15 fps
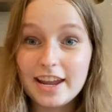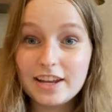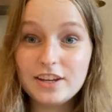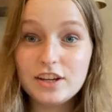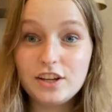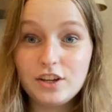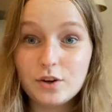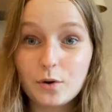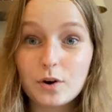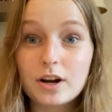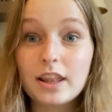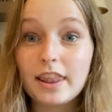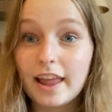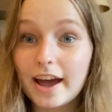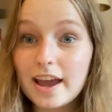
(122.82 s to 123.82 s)
in your
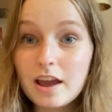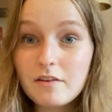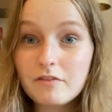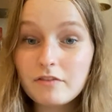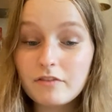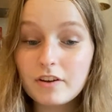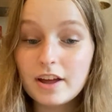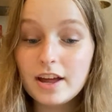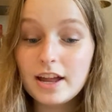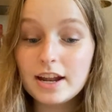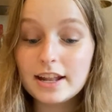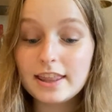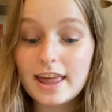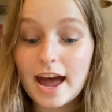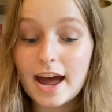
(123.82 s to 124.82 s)
life
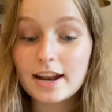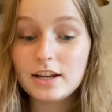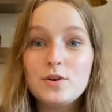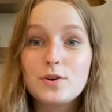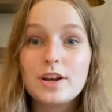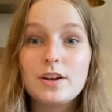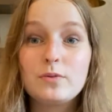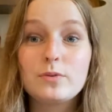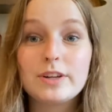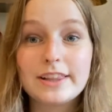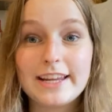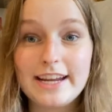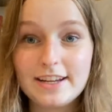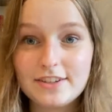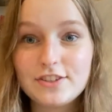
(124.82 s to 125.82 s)
that you can
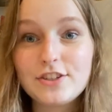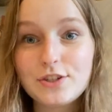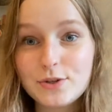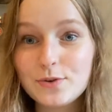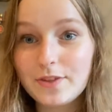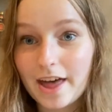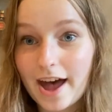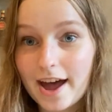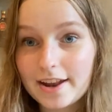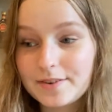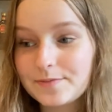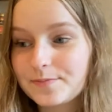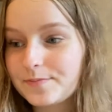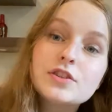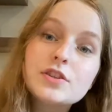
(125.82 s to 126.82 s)
relate to that.
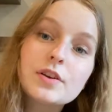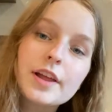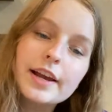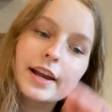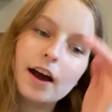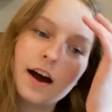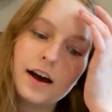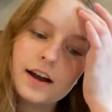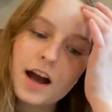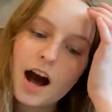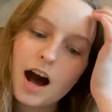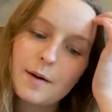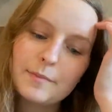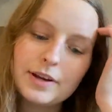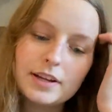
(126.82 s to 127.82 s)
So like a
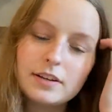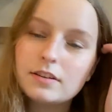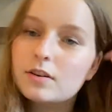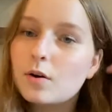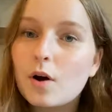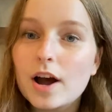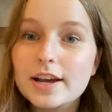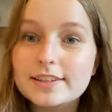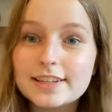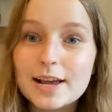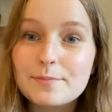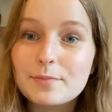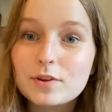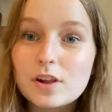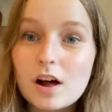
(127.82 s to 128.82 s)
common
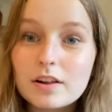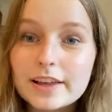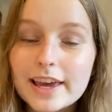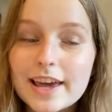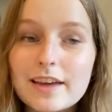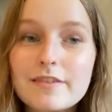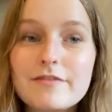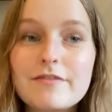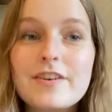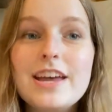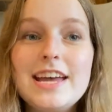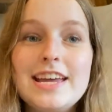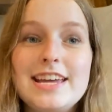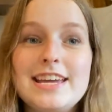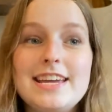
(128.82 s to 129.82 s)
example I'll give
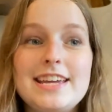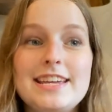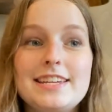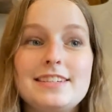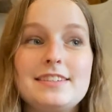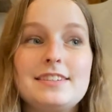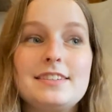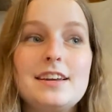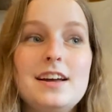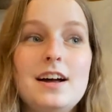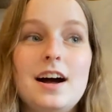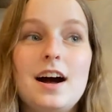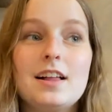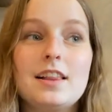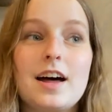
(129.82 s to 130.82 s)
is
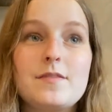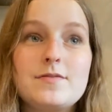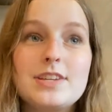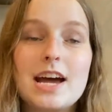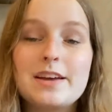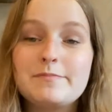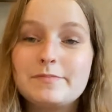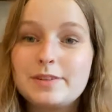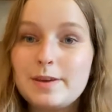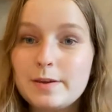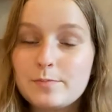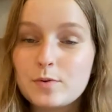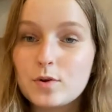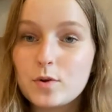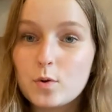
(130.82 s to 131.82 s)
a lot of times
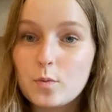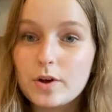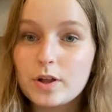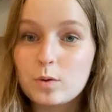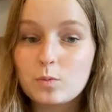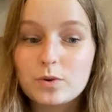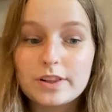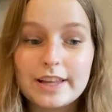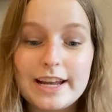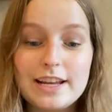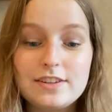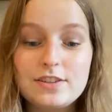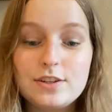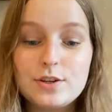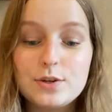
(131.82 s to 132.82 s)
people will
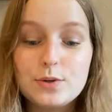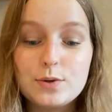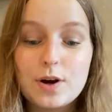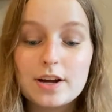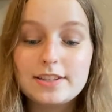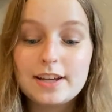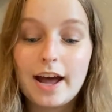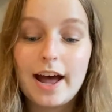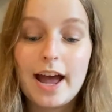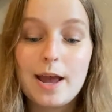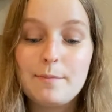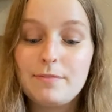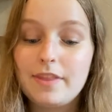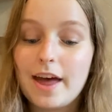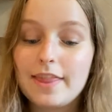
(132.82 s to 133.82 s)
relate to a
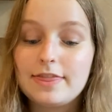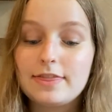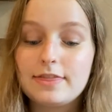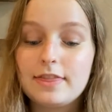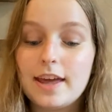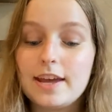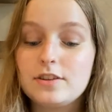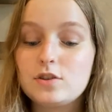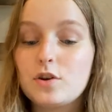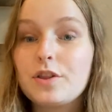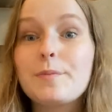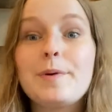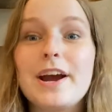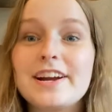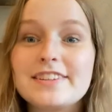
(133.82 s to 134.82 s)
time that they told
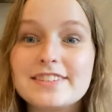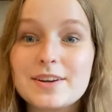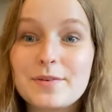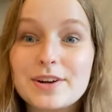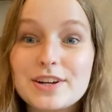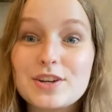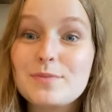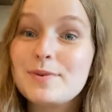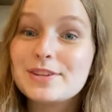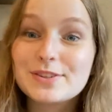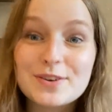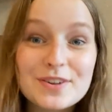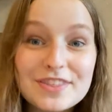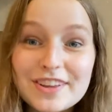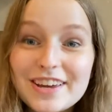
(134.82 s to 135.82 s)
the parents they wanted to do
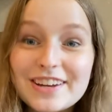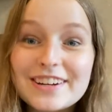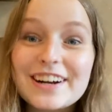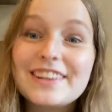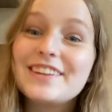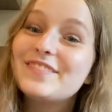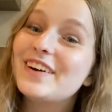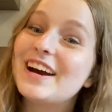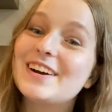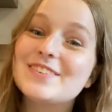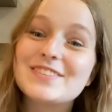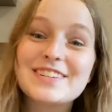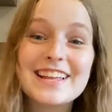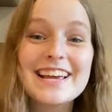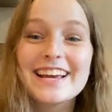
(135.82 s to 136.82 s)
musical theater and their
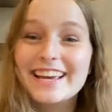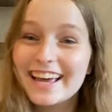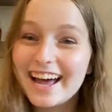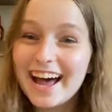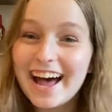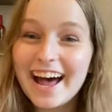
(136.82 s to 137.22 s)
parents are like,